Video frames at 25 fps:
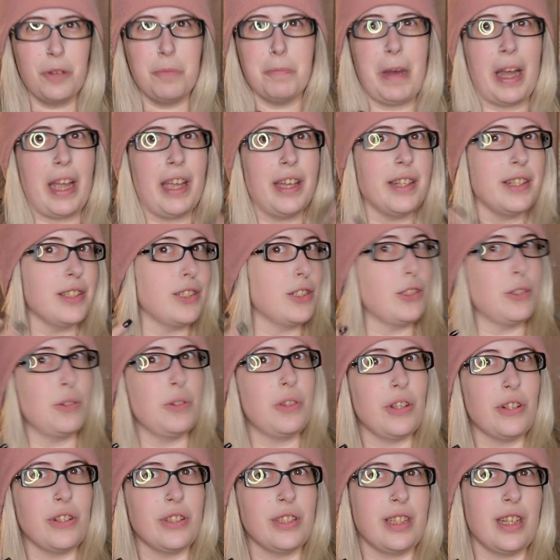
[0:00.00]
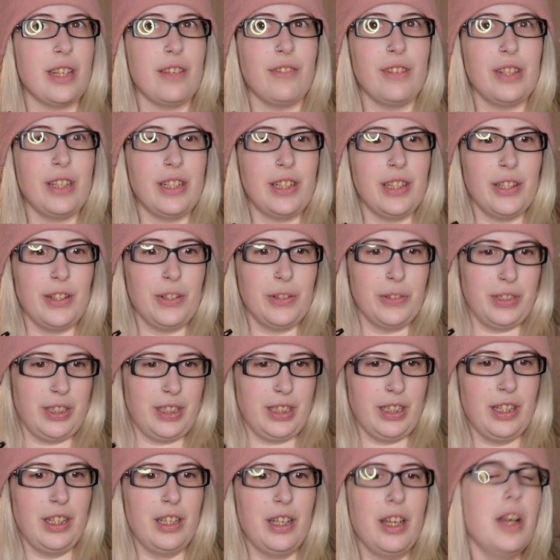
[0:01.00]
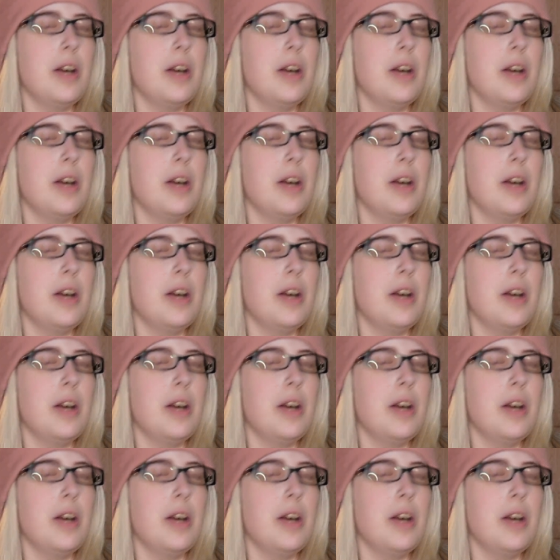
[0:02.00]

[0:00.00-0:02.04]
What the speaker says: Maya doesn't do Thursday videos.